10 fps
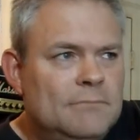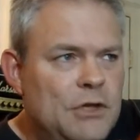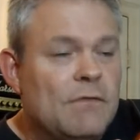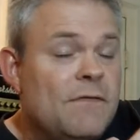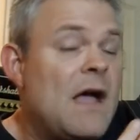
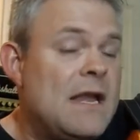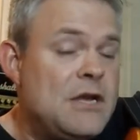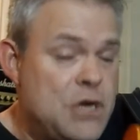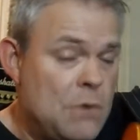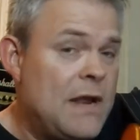you'll
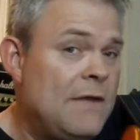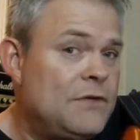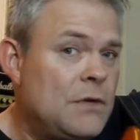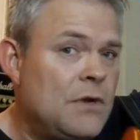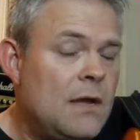find don't have
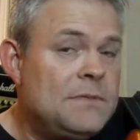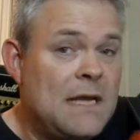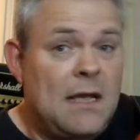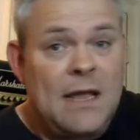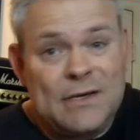toe knobs.
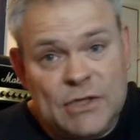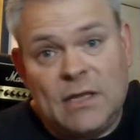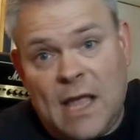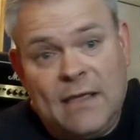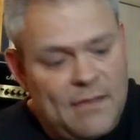I
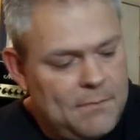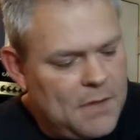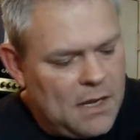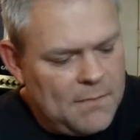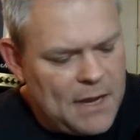actually like them.
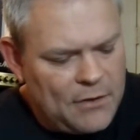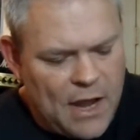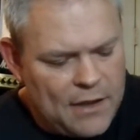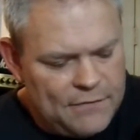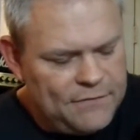Um, I don't know
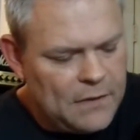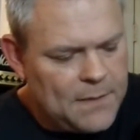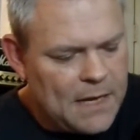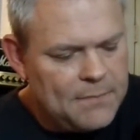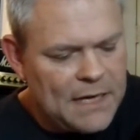how you feel
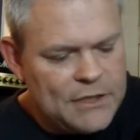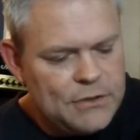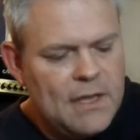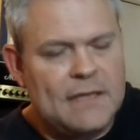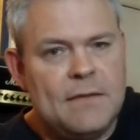about it, but I
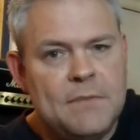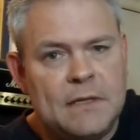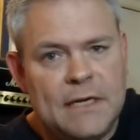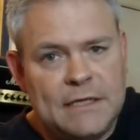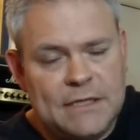do like the
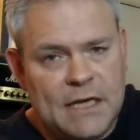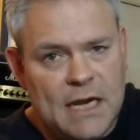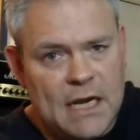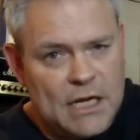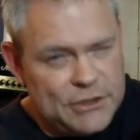ability to
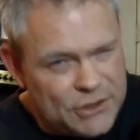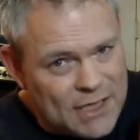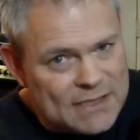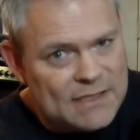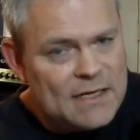kind of
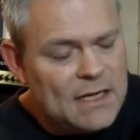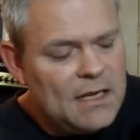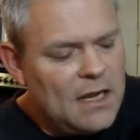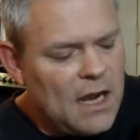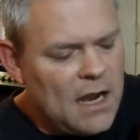adjust
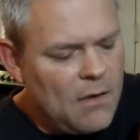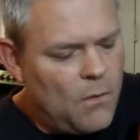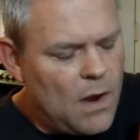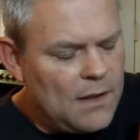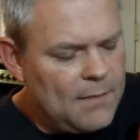uh,
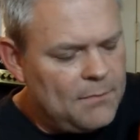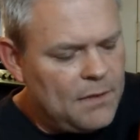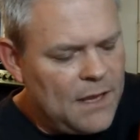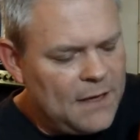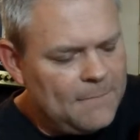while I'm
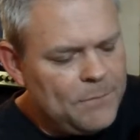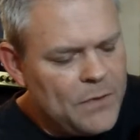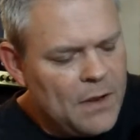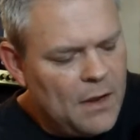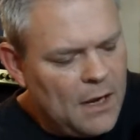playing.
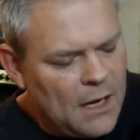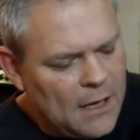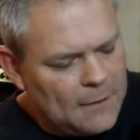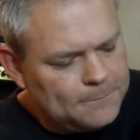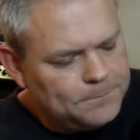
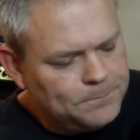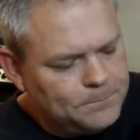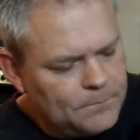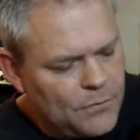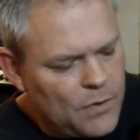Um,
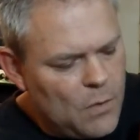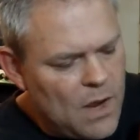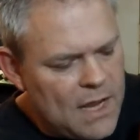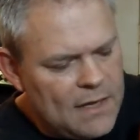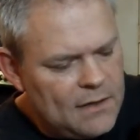
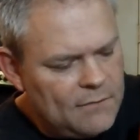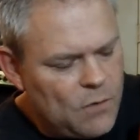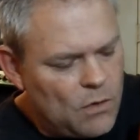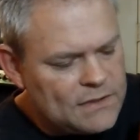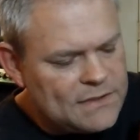Three-way,
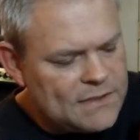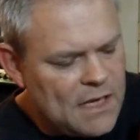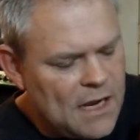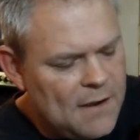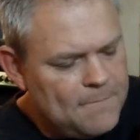of course.
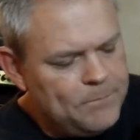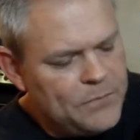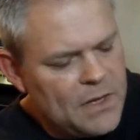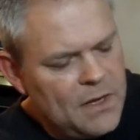Um,